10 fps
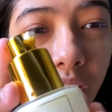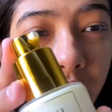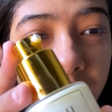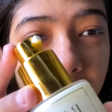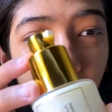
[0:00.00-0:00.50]

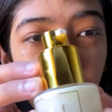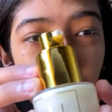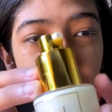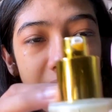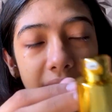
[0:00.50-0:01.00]
Serum
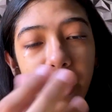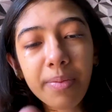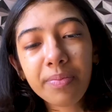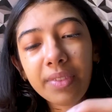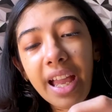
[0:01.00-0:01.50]
looks like,
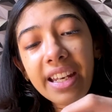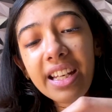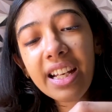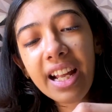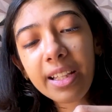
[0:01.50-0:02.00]
I
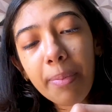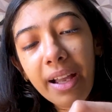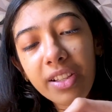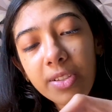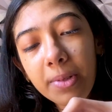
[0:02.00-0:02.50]
really like the
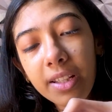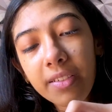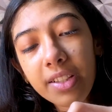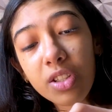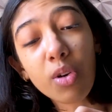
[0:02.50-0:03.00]
packaging, by the
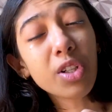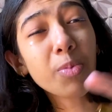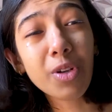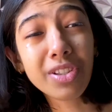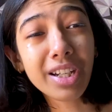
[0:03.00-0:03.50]
way. It's not
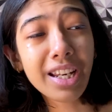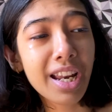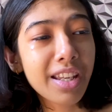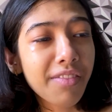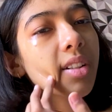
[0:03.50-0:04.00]
sponsored in
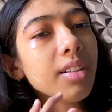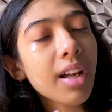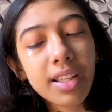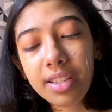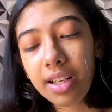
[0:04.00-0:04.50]
any way.
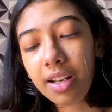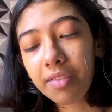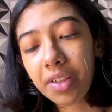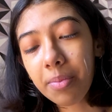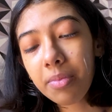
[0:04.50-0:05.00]
I still
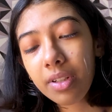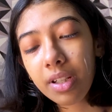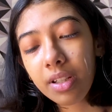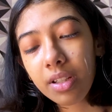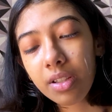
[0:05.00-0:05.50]
love them,
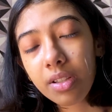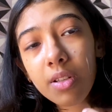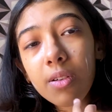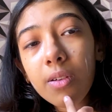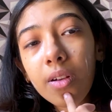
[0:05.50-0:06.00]

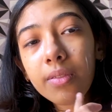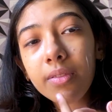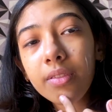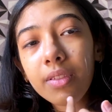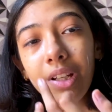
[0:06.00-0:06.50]
so
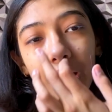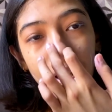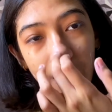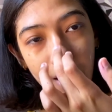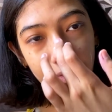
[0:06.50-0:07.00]

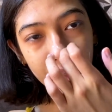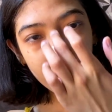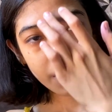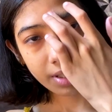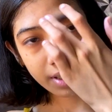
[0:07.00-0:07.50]
I've been
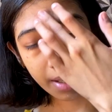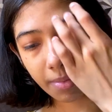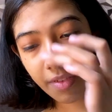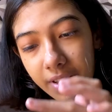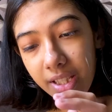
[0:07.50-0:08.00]
using them
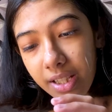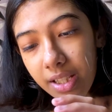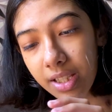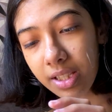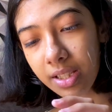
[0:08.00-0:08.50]
ever
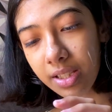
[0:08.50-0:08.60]
since.